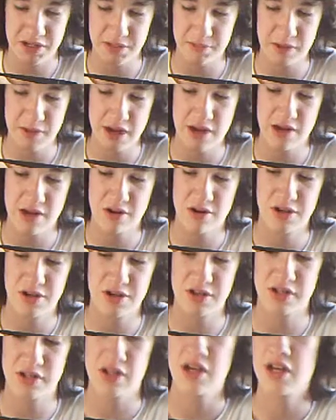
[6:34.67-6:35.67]
of
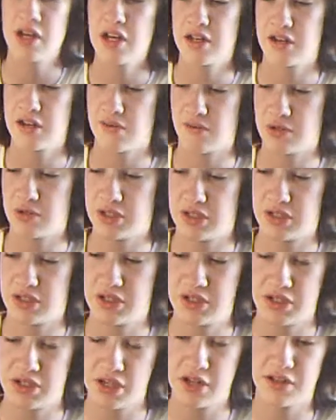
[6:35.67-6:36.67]
batteries, different
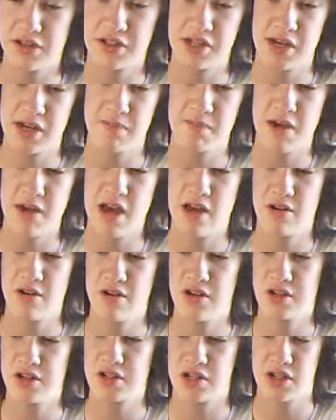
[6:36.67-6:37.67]
cell type
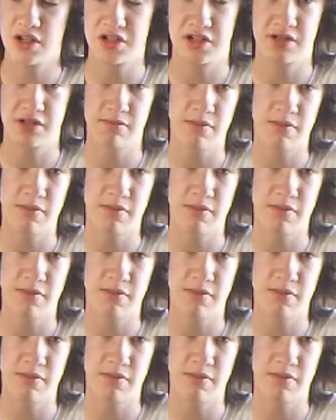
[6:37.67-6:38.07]
batteries, custom